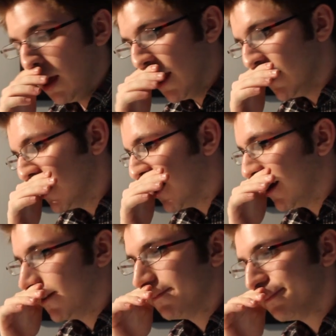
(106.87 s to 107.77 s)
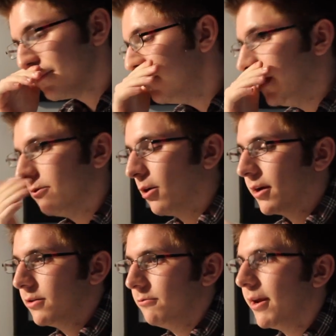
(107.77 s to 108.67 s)
And, before
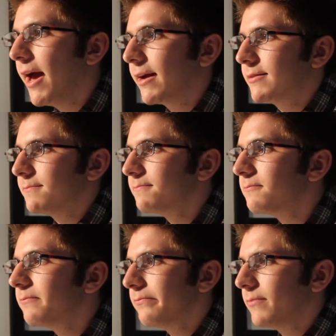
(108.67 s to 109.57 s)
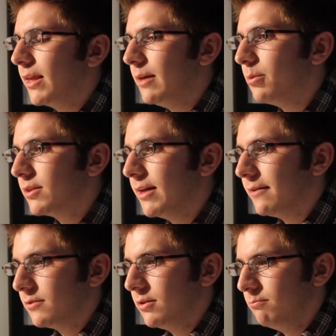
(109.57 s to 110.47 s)
I could react, he put the
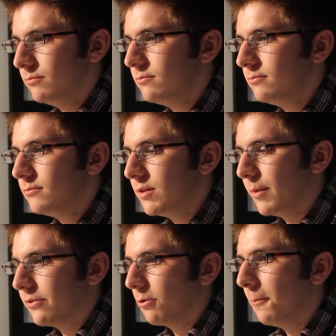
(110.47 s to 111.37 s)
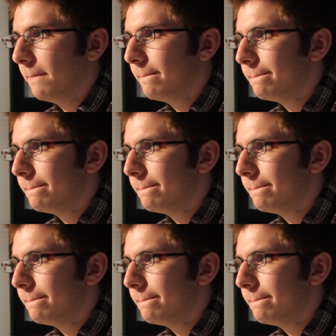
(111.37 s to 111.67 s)
knife to my throat.